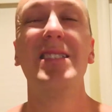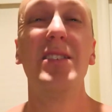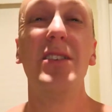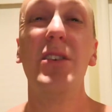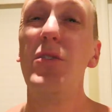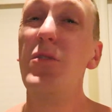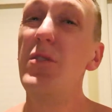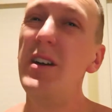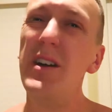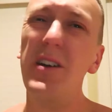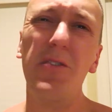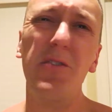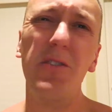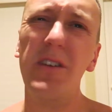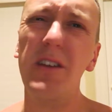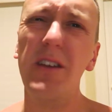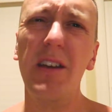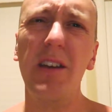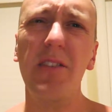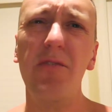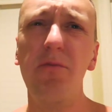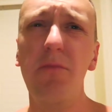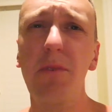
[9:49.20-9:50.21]
don't know, hour and a
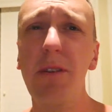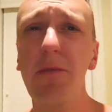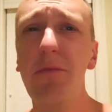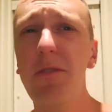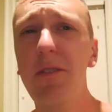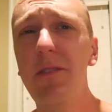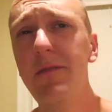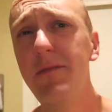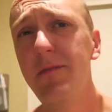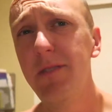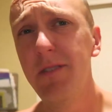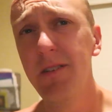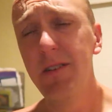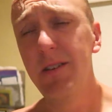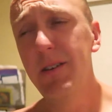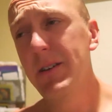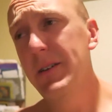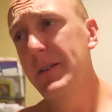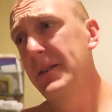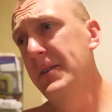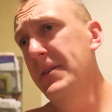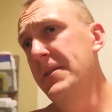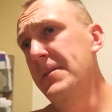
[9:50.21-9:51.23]
half maybe.
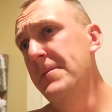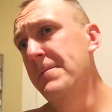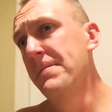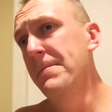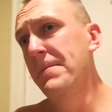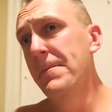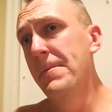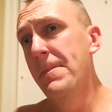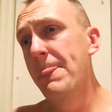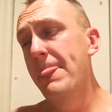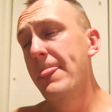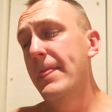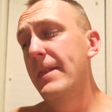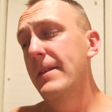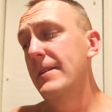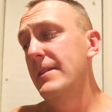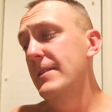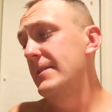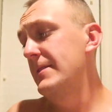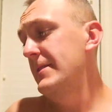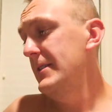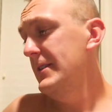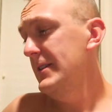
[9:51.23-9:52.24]

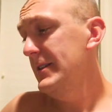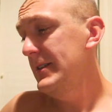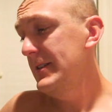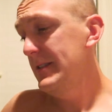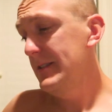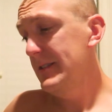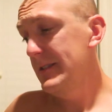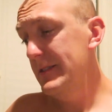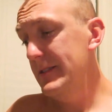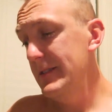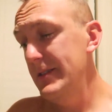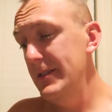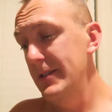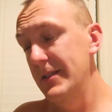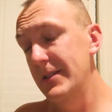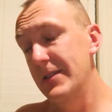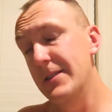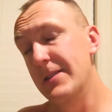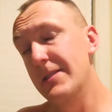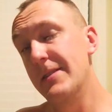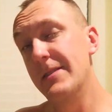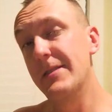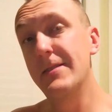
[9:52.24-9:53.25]
And then,
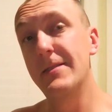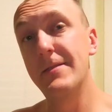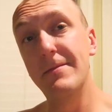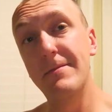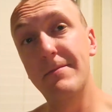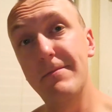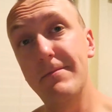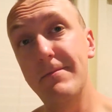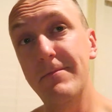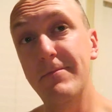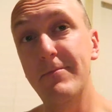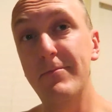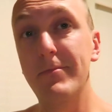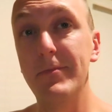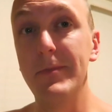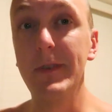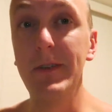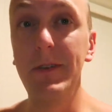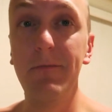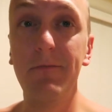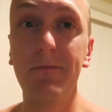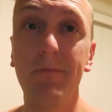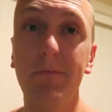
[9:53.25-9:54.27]

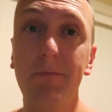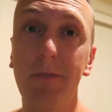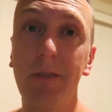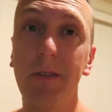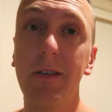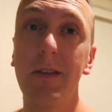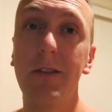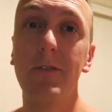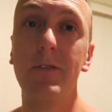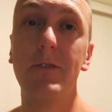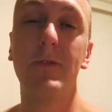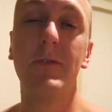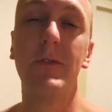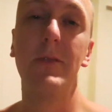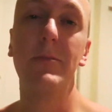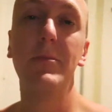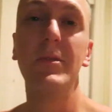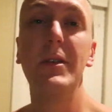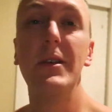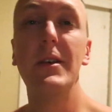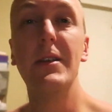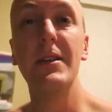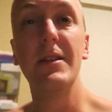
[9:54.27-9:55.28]
yep, kiddos went to
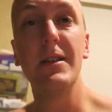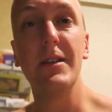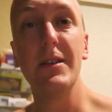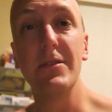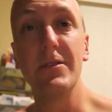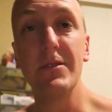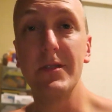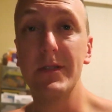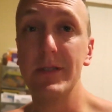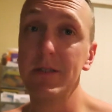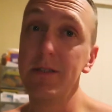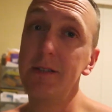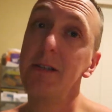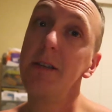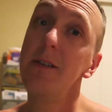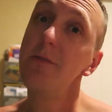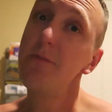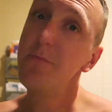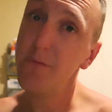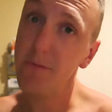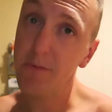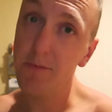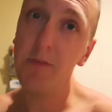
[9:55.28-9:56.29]
bed and now it's
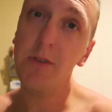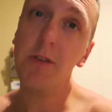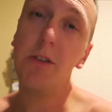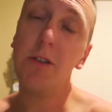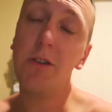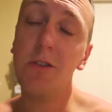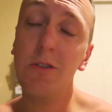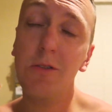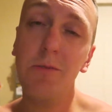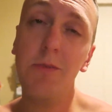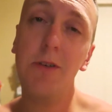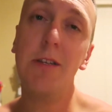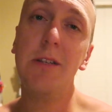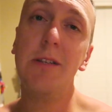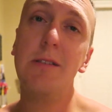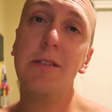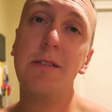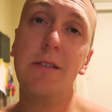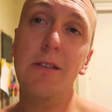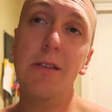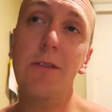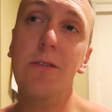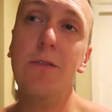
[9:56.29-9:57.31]
time for me to go to bed.
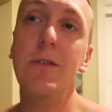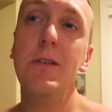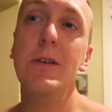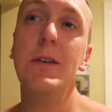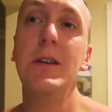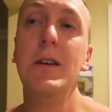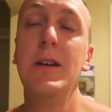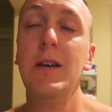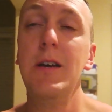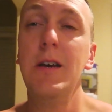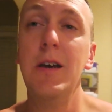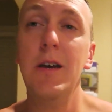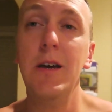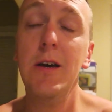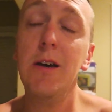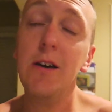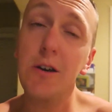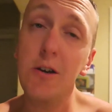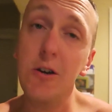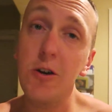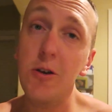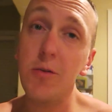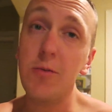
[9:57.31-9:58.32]
So,
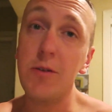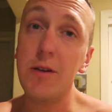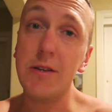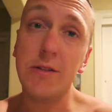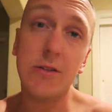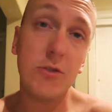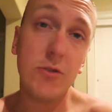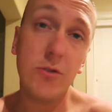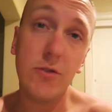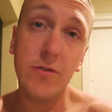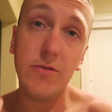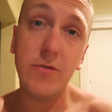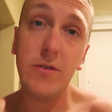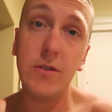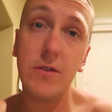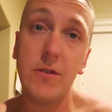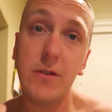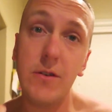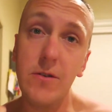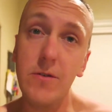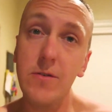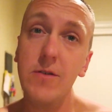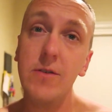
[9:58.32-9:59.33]
hope you guys enjoy the video
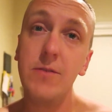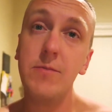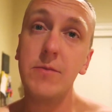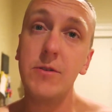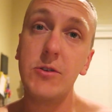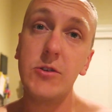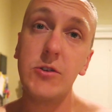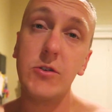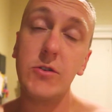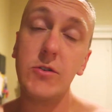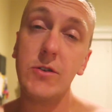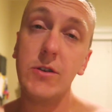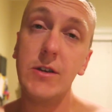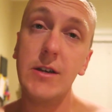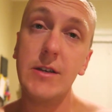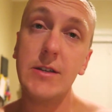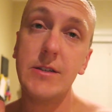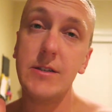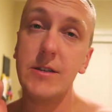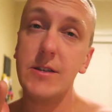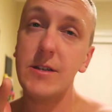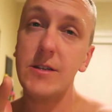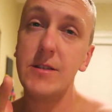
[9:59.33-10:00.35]
though. Make sure you
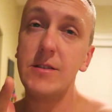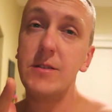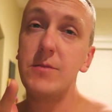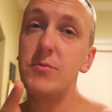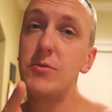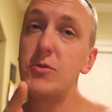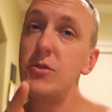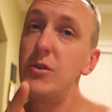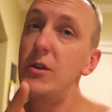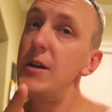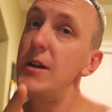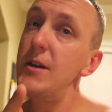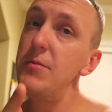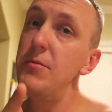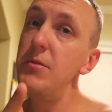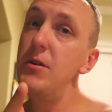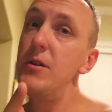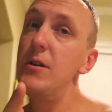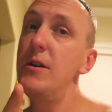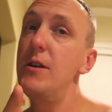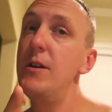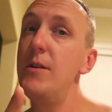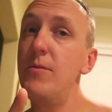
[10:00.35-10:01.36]
guys like and subscribe
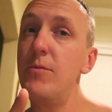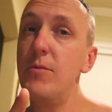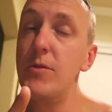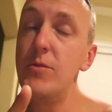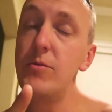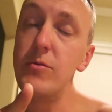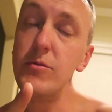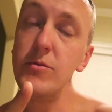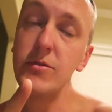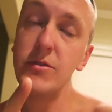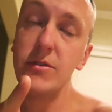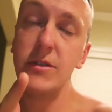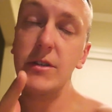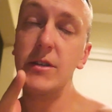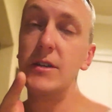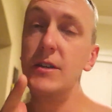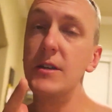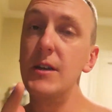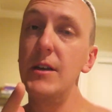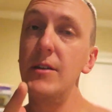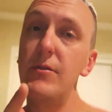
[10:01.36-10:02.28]
and we will see